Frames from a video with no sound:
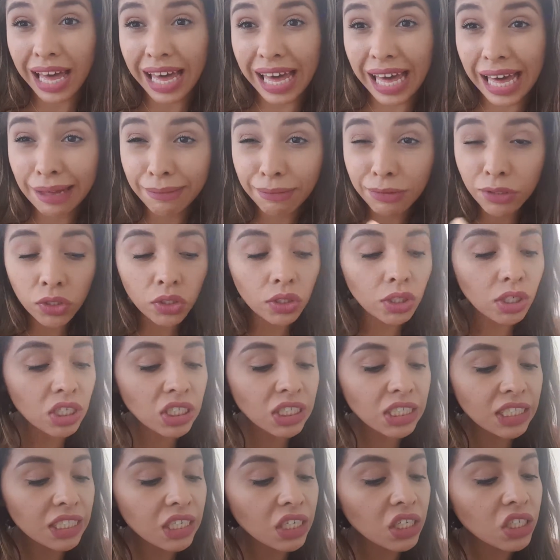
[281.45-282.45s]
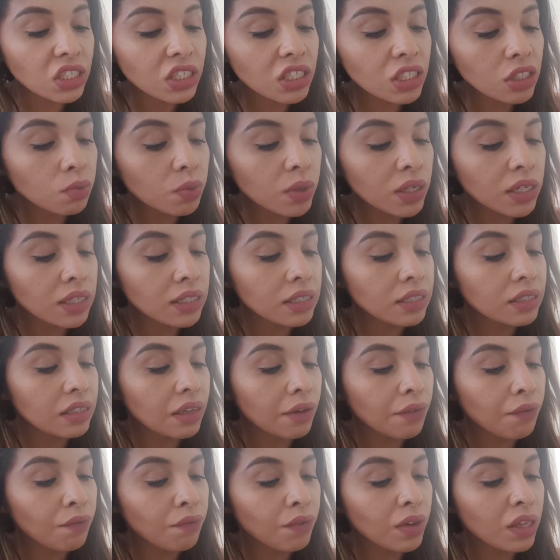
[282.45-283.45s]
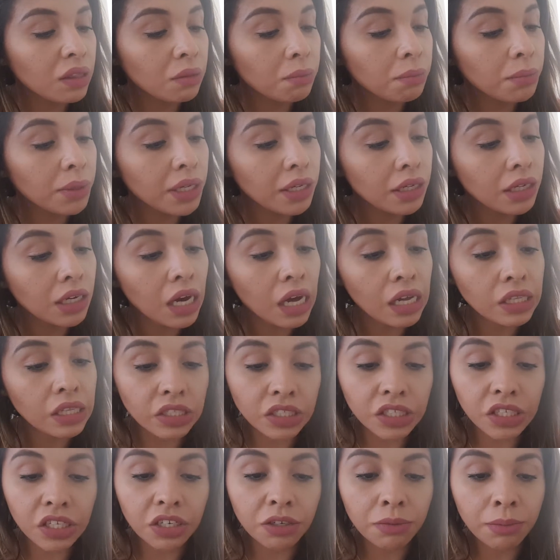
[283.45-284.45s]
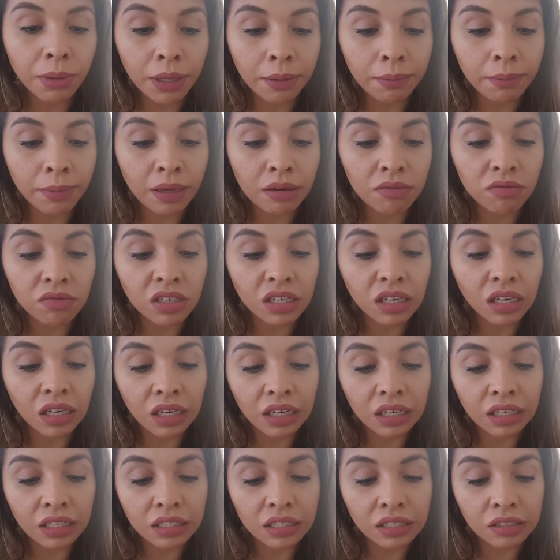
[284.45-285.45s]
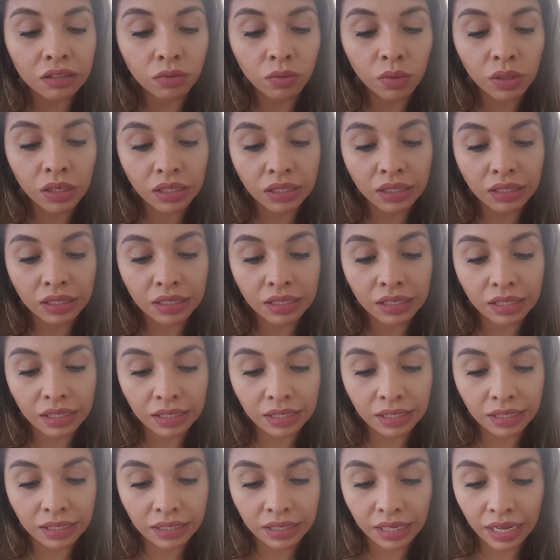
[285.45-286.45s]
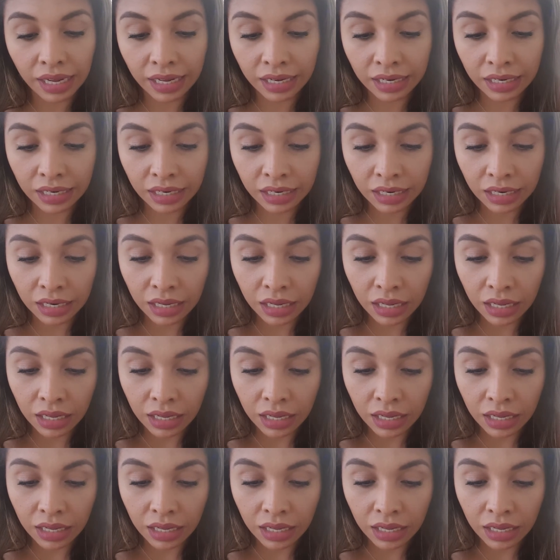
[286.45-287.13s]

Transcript: I have two concealers. This one is the Fit Me Concealer by Maybelline, and this one is in Sand